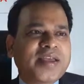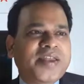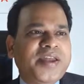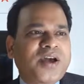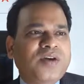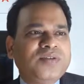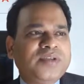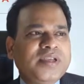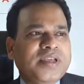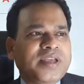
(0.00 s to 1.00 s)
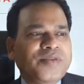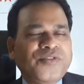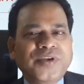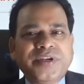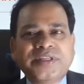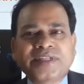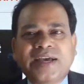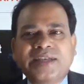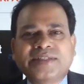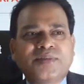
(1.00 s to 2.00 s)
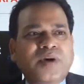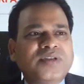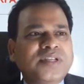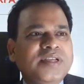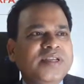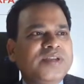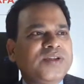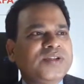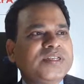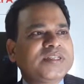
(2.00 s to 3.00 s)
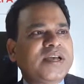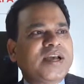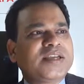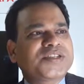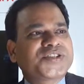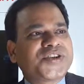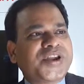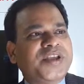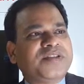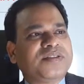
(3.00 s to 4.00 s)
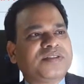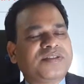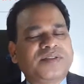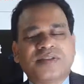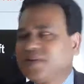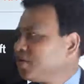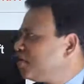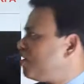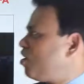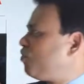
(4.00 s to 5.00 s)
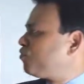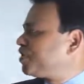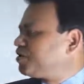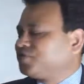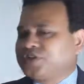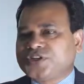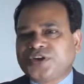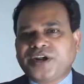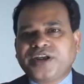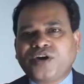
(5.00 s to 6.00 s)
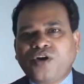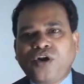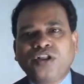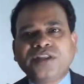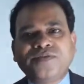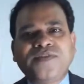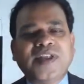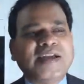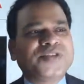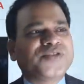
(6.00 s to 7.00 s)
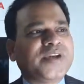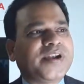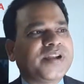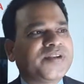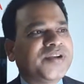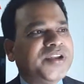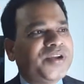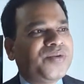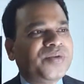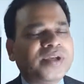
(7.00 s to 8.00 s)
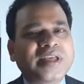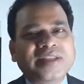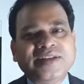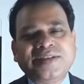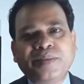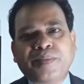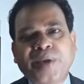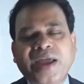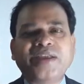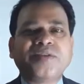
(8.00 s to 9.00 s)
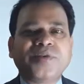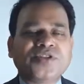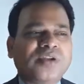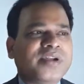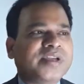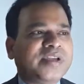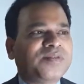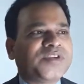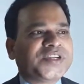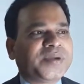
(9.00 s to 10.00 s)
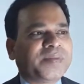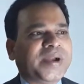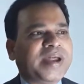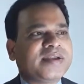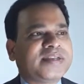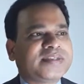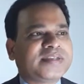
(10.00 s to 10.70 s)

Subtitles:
Now, if we discuss about the, this strength of Kingfisher, all the flights are, new. There's a brand image on the Kingfisher brand,